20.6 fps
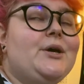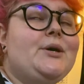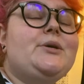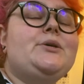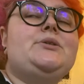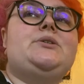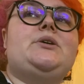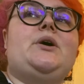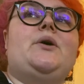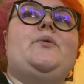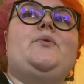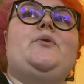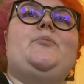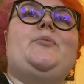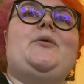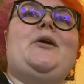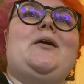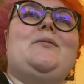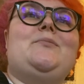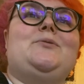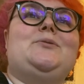So we'll
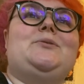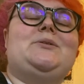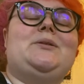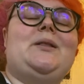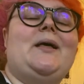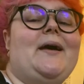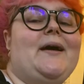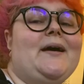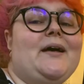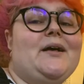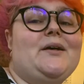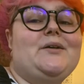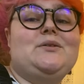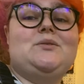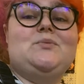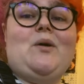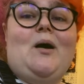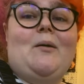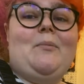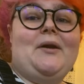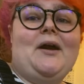be able to like
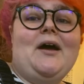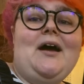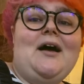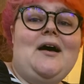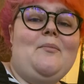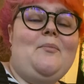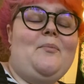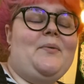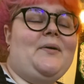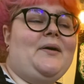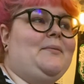swap it up.